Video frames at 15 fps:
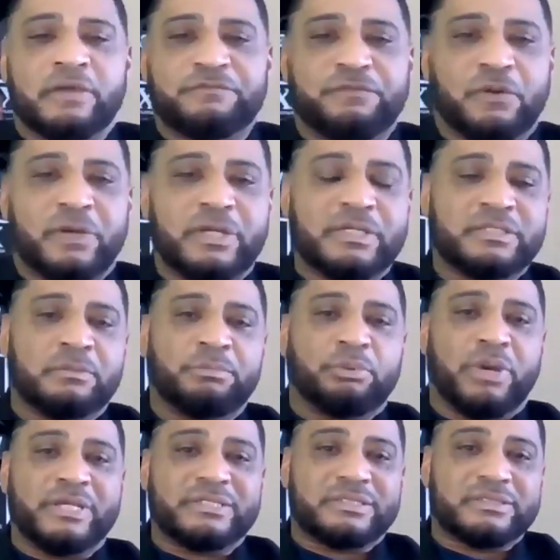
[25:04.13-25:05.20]
that phrase,
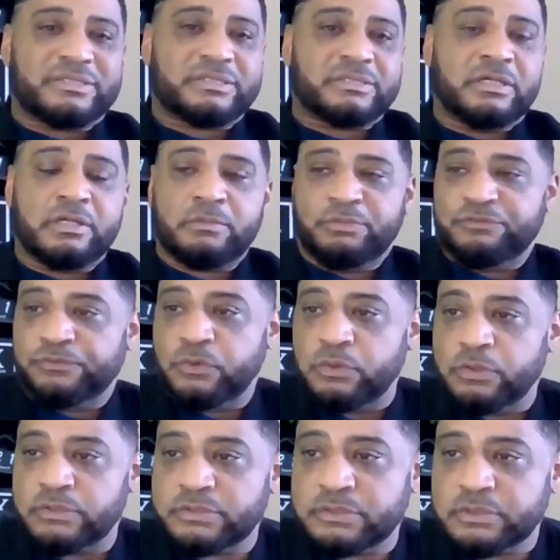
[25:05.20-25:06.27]
embrace the suck,
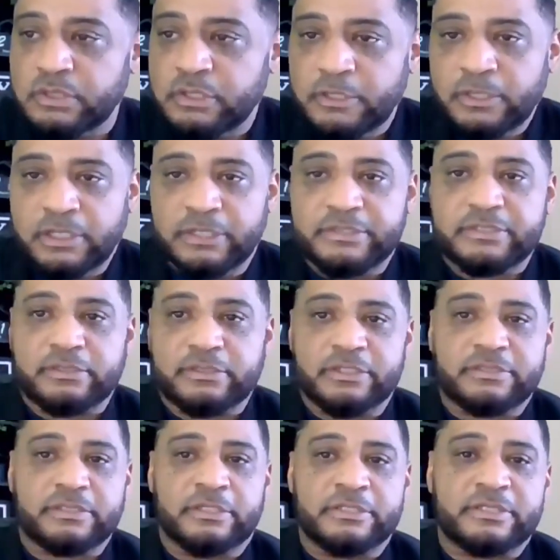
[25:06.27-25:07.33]
before?
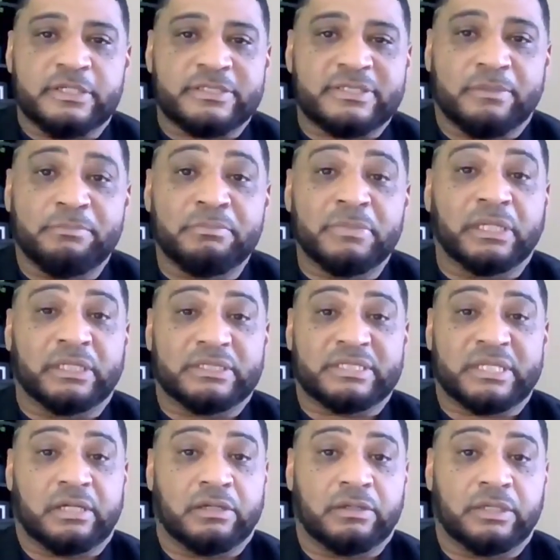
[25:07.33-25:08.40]
It's a
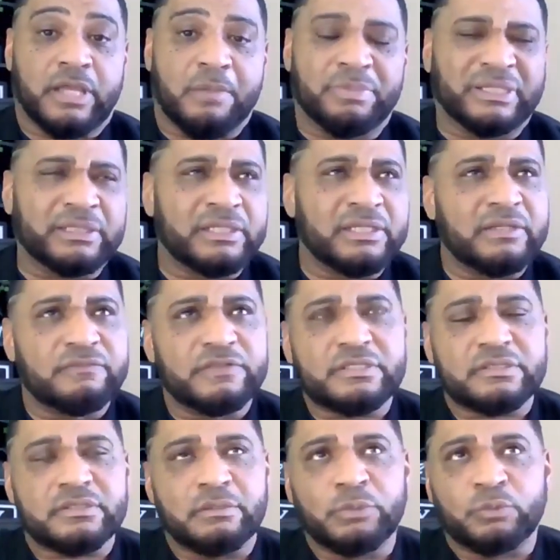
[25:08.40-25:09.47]
military. I believe
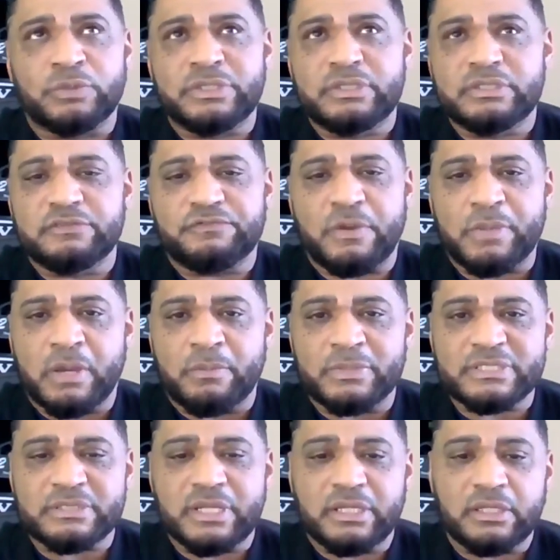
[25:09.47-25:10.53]
it's the Marines, if I'm not
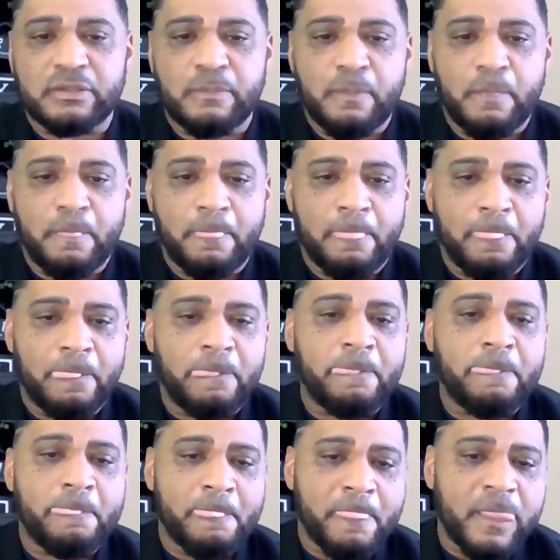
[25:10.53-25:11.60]
mistaken.
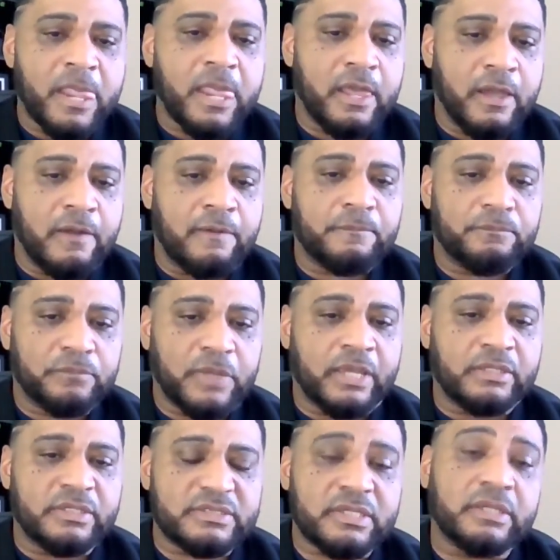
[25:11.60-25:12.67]
Yeah.
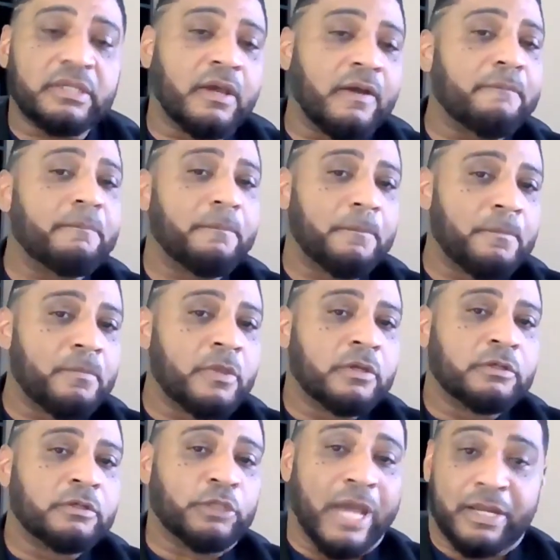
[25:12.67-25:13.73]
Andy say, yep.
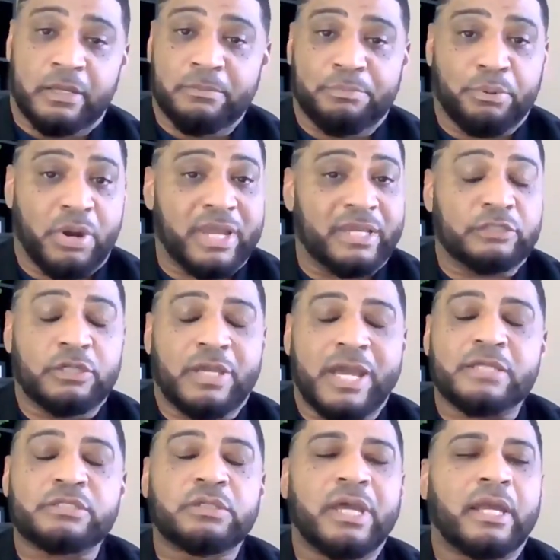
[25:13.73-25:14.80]
You got to embrace, you
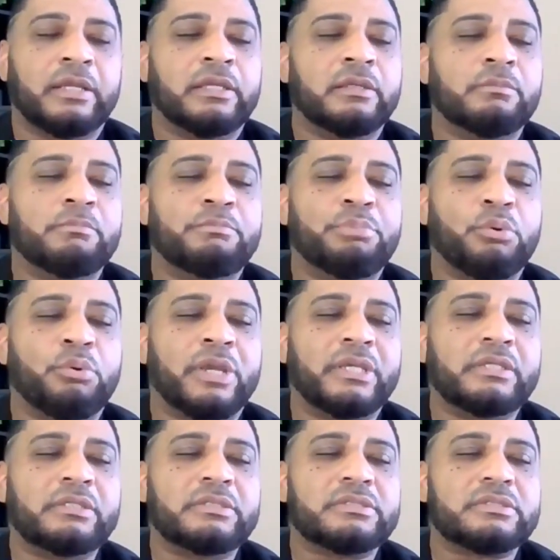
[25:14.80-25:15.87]
got to
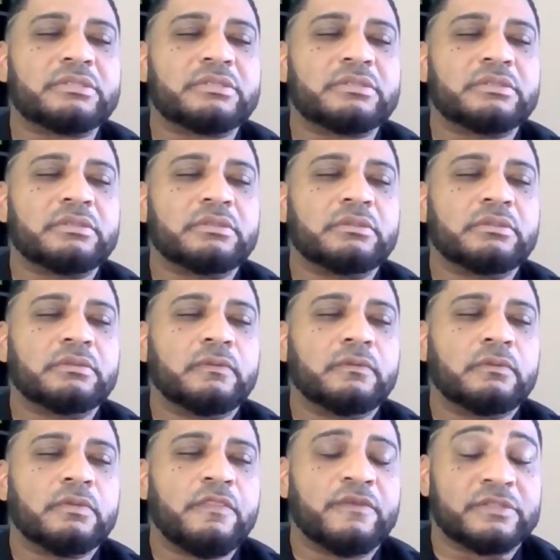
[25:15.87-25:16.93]
embrace
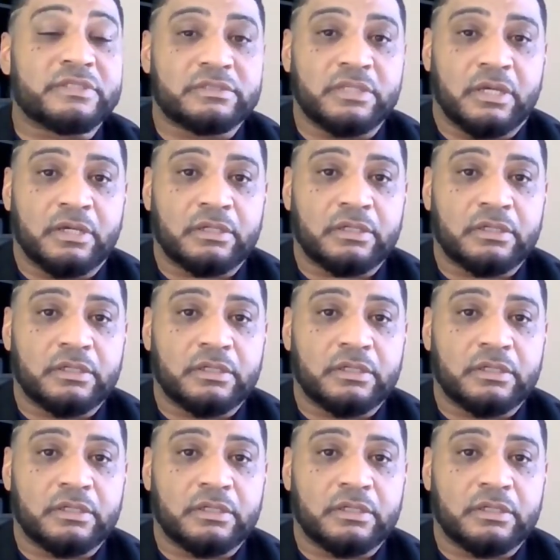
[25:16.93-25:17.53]
the suck